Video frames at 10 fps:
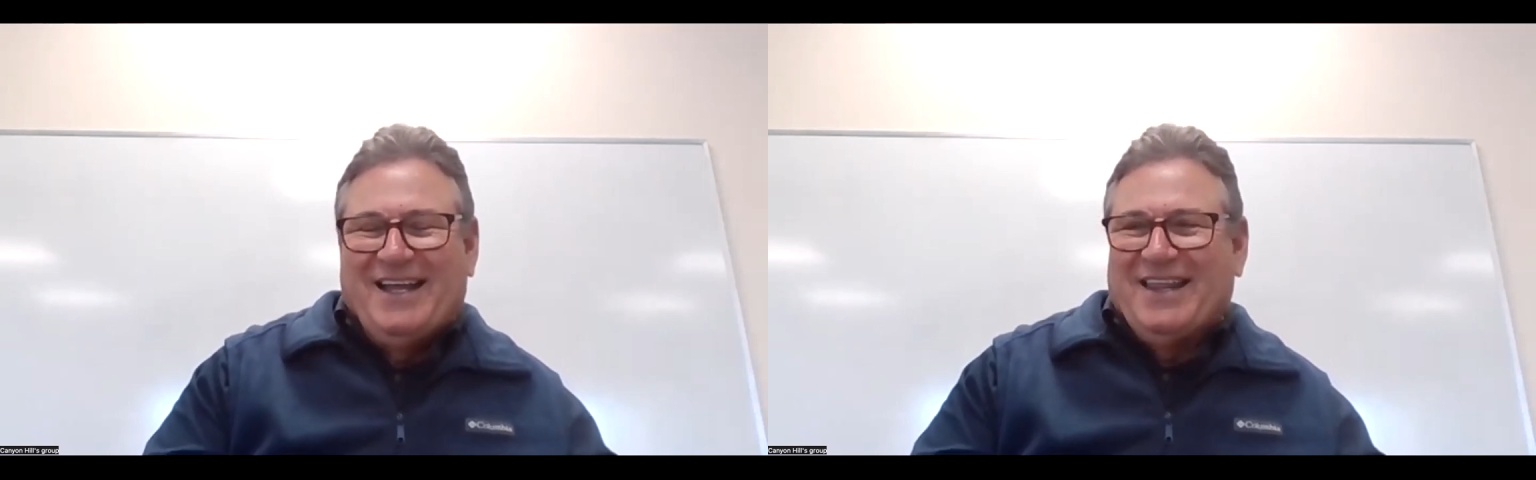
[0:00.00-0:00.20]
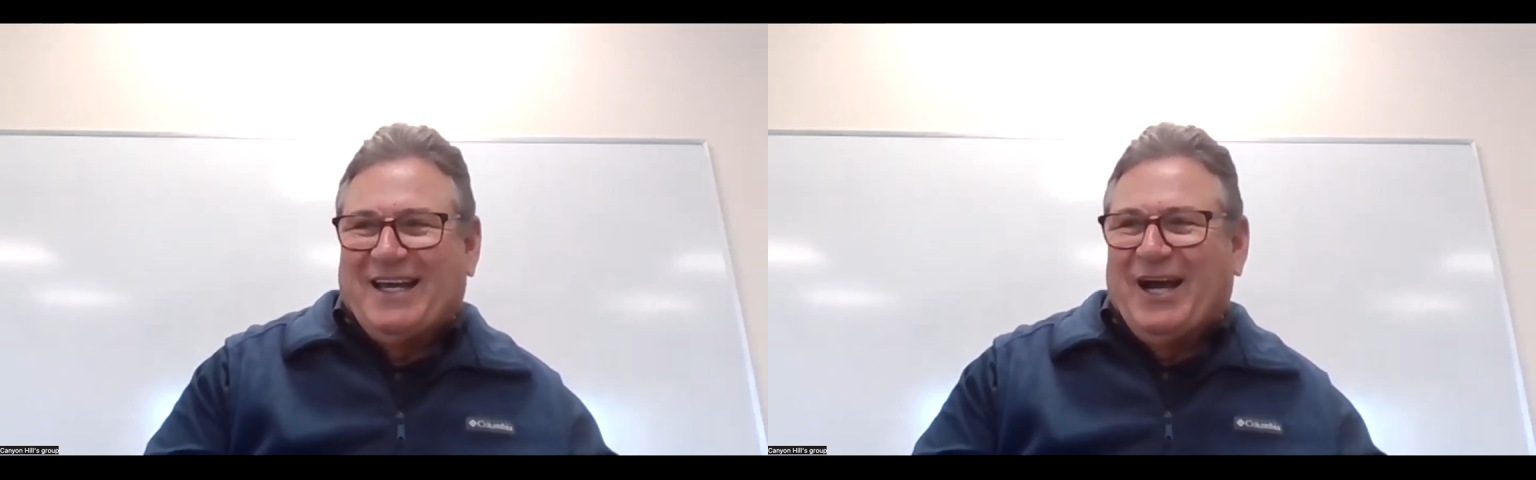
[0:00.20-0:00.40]

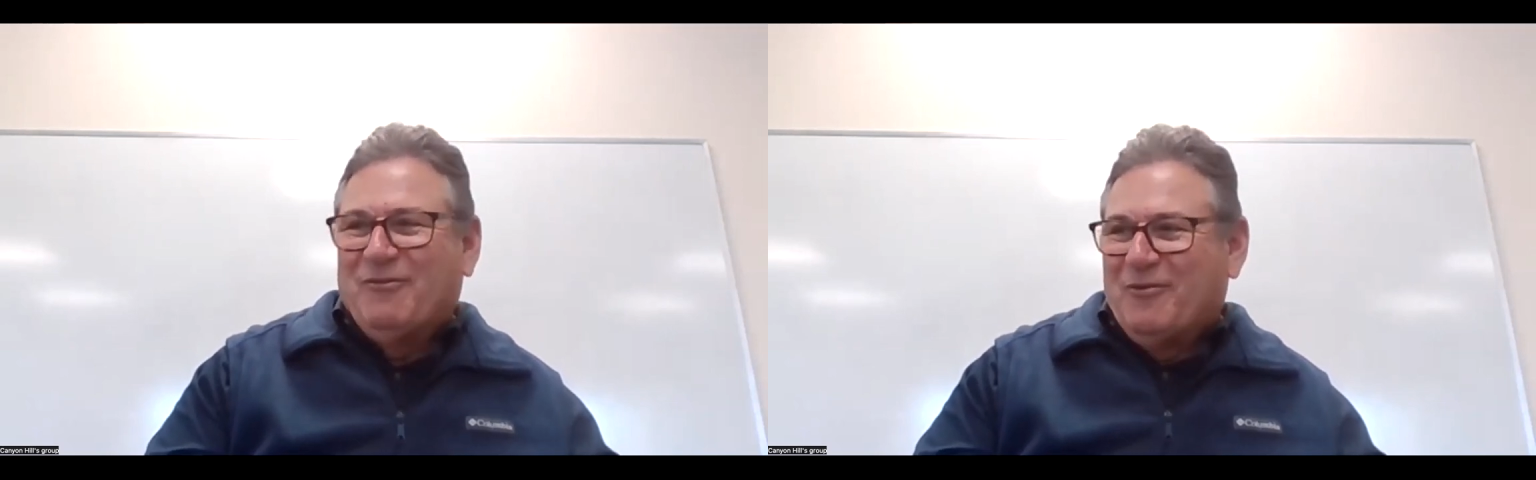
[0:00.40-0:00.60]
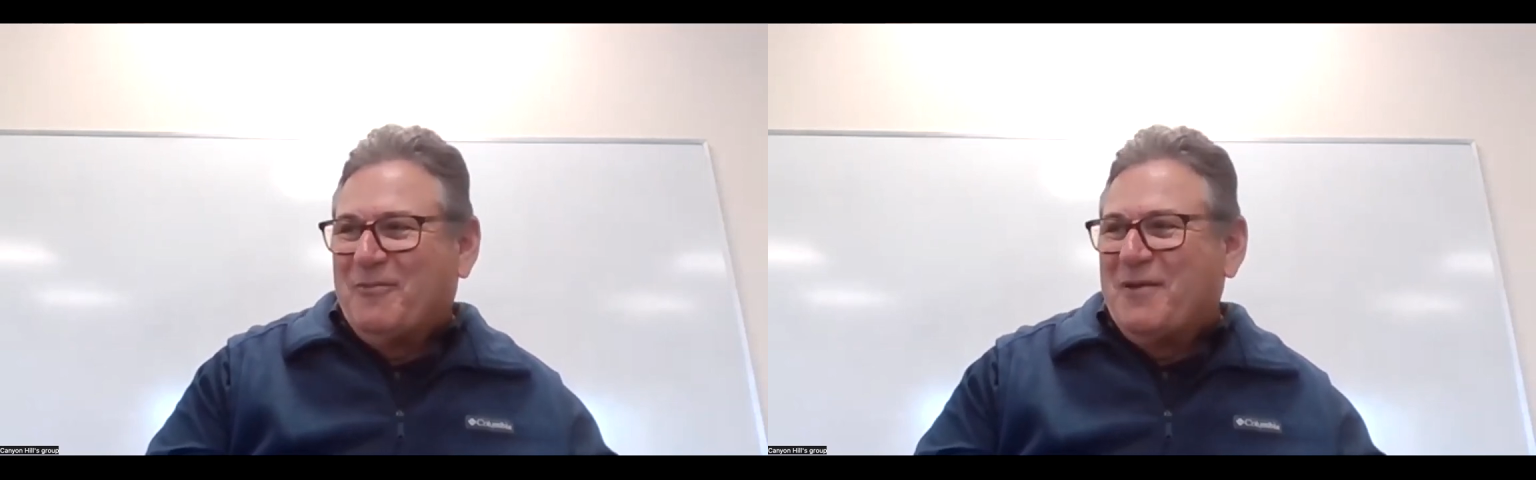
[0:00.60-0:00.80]
the
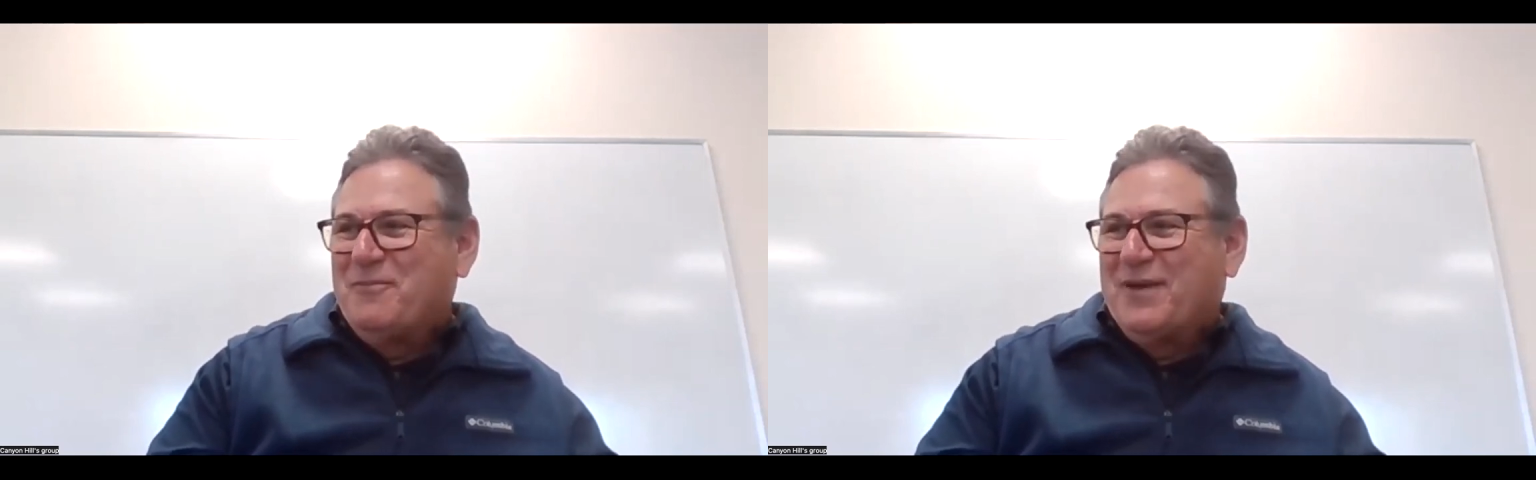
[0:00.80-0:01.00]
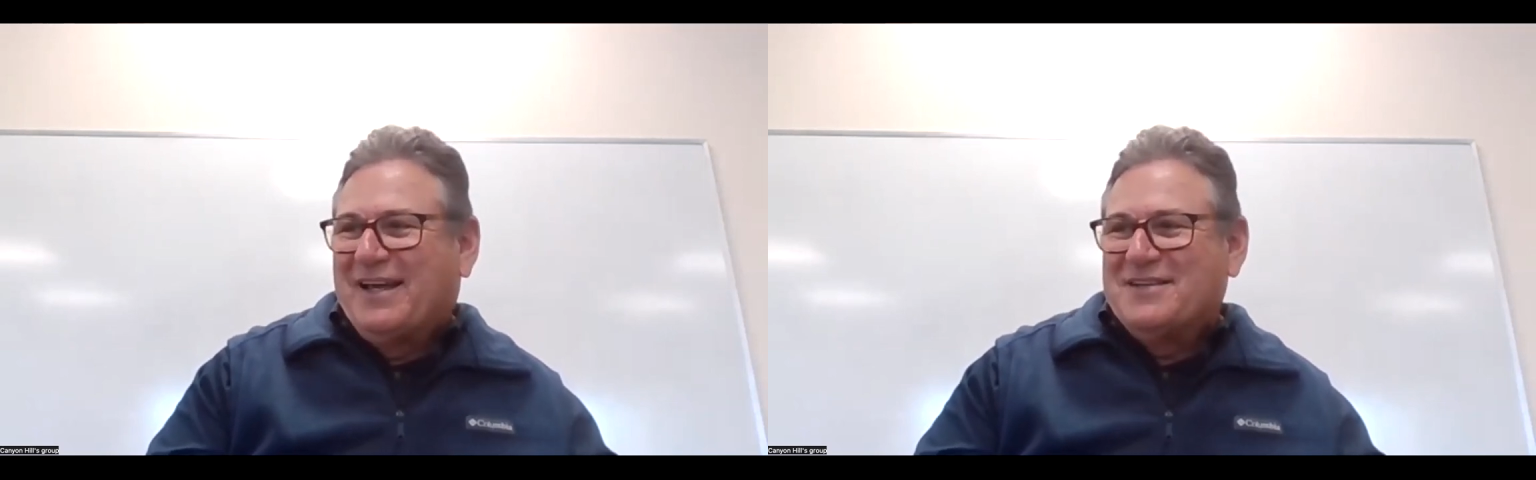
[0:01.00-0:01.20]

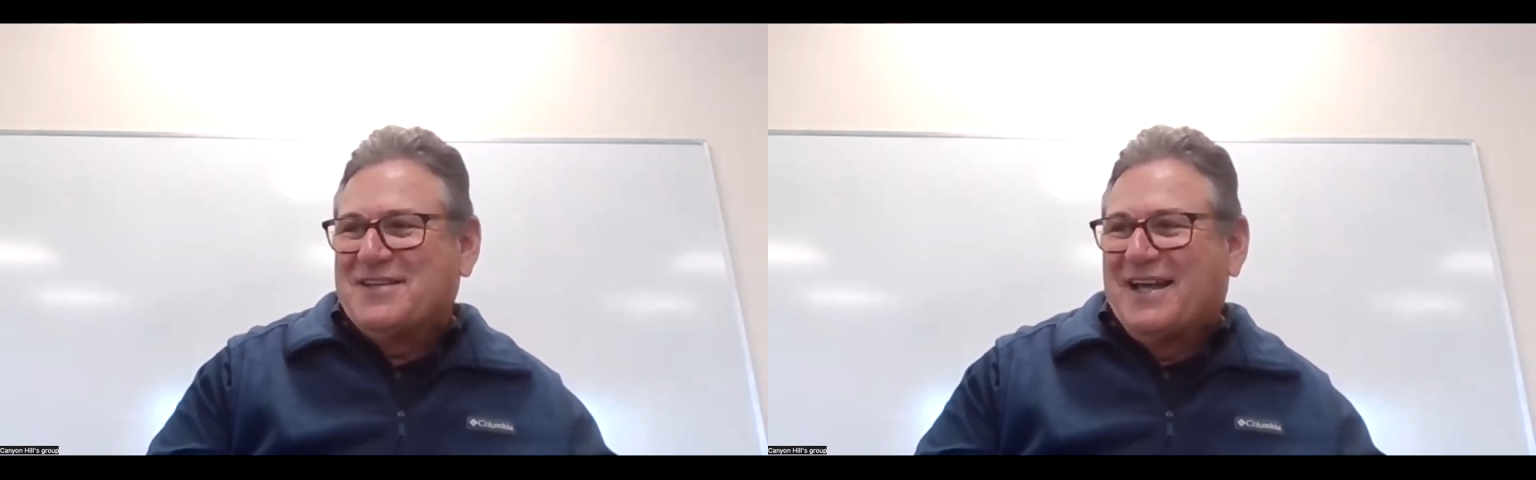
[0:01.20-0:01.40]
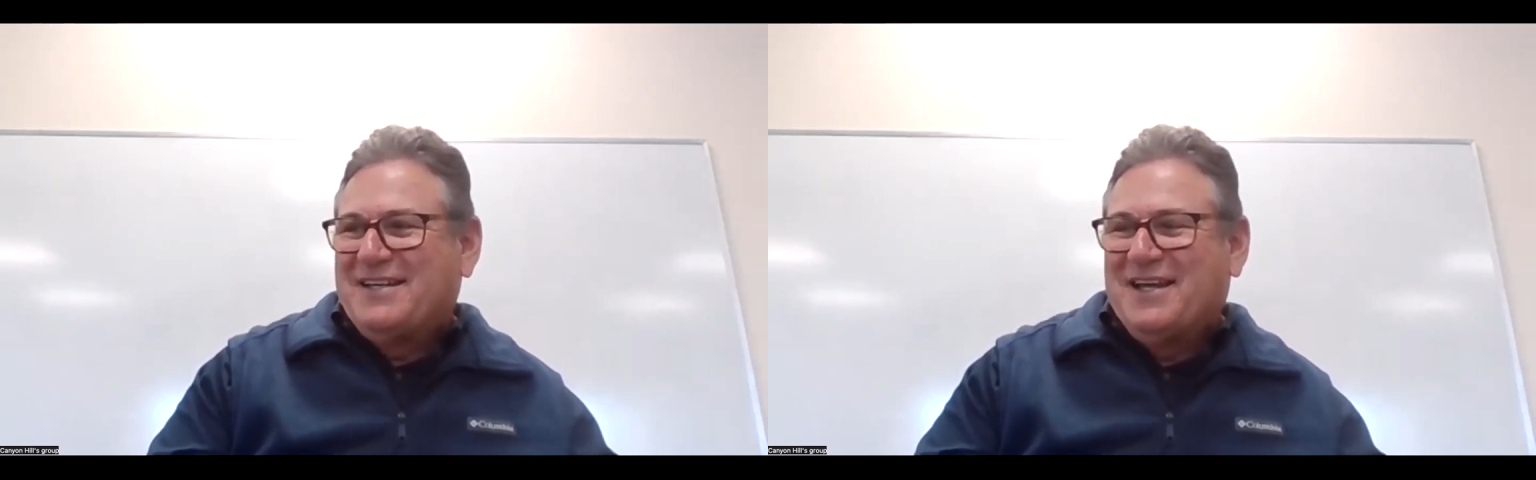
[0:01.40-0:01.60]
government,
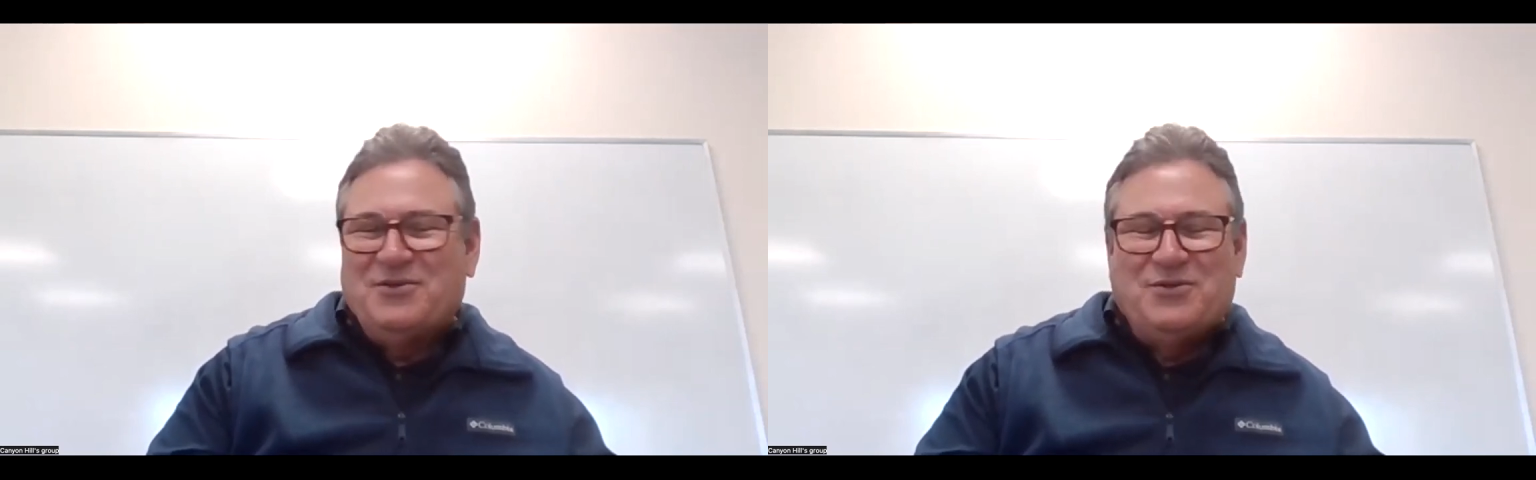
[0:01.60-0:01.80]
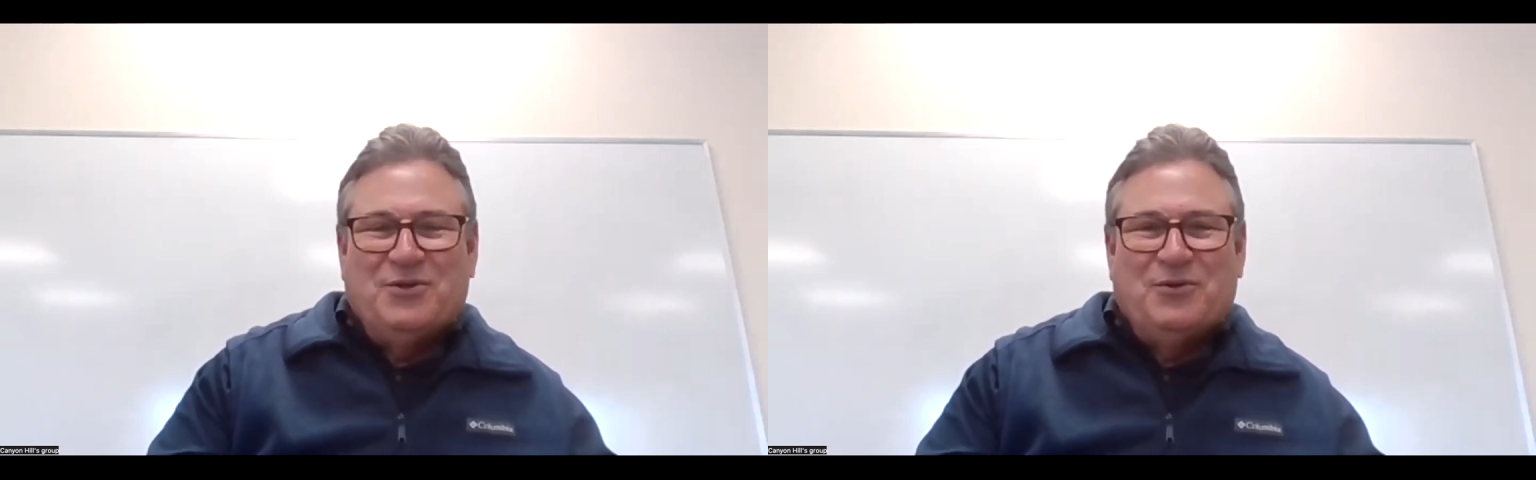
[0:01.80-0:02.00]
because I
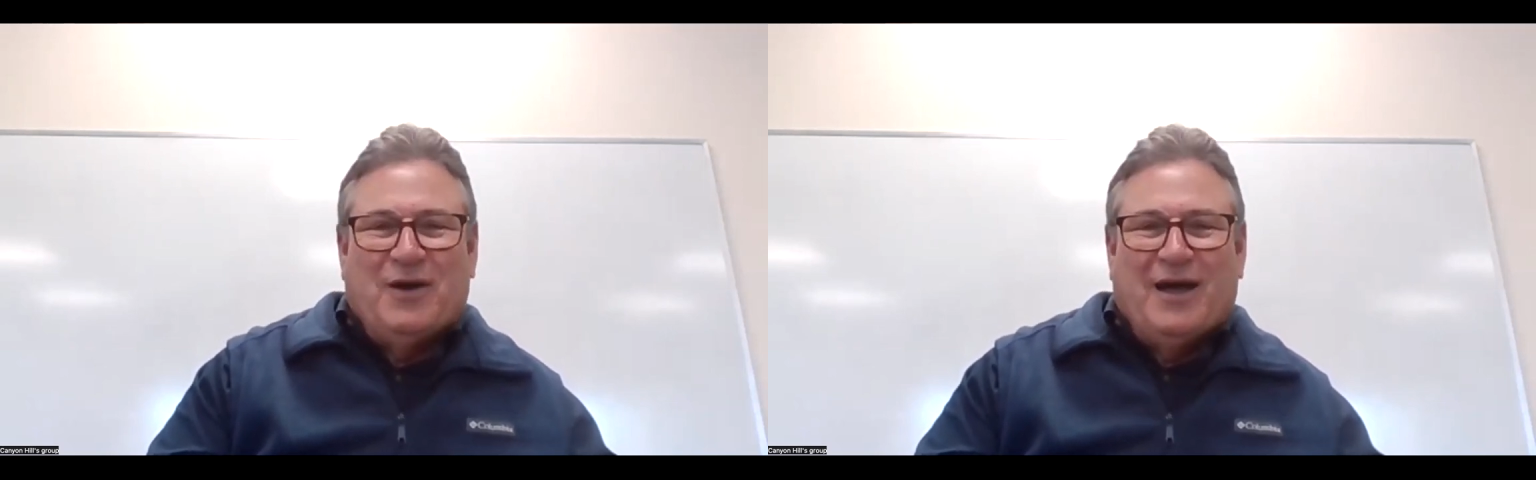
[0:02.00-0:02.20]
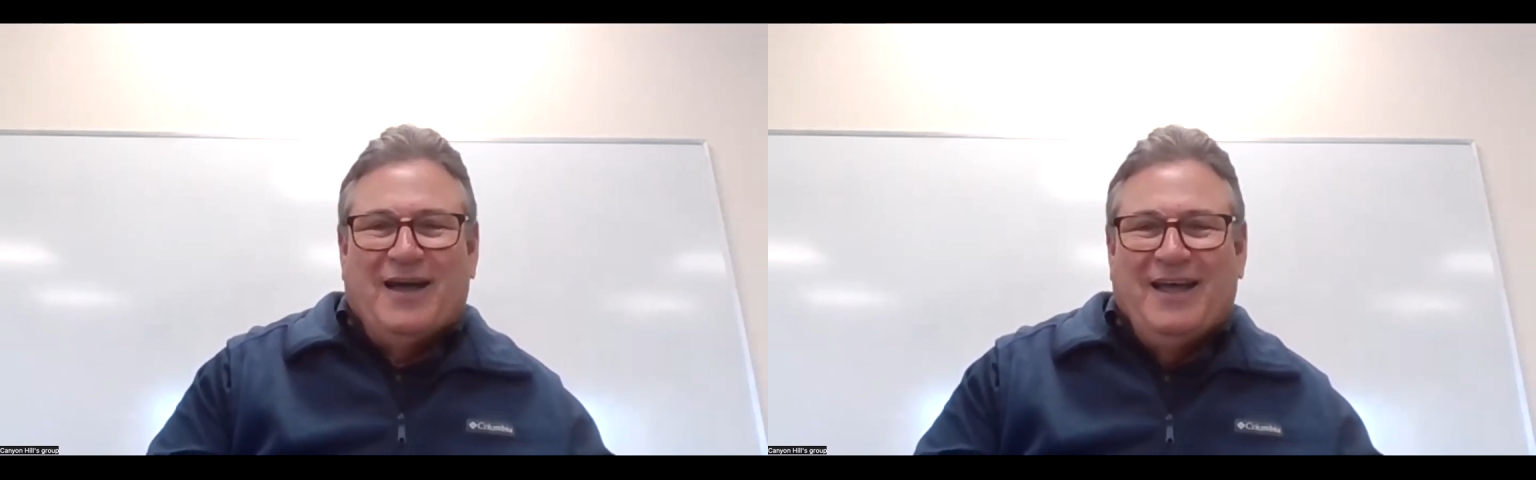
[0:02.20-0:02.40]
tend to
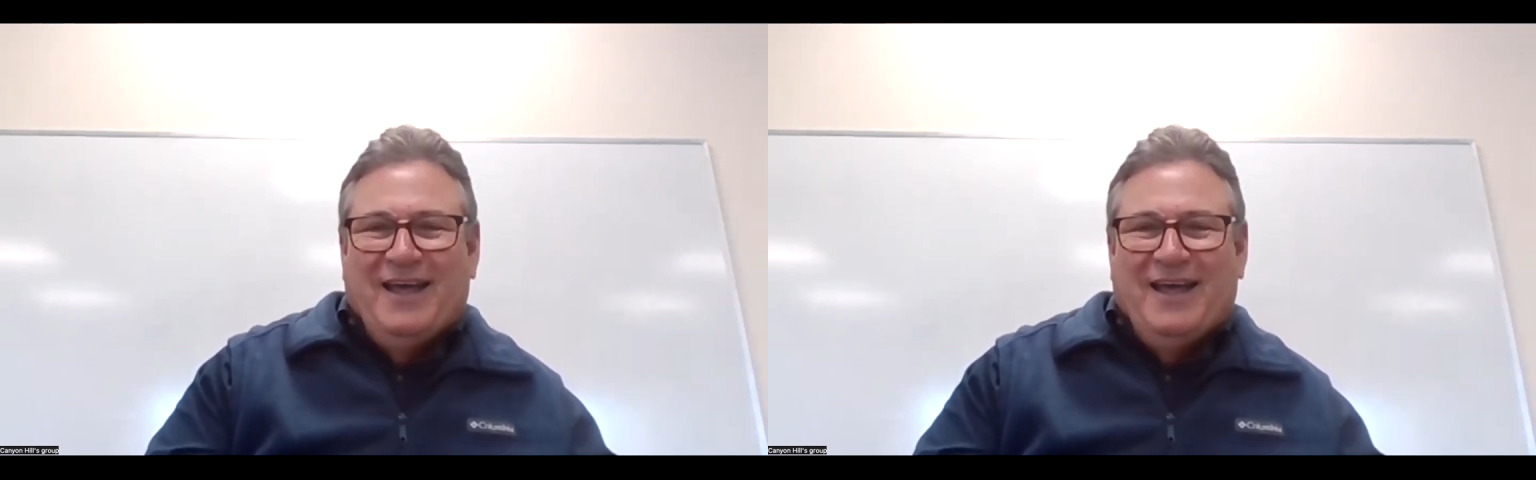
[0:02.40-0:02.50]
uh,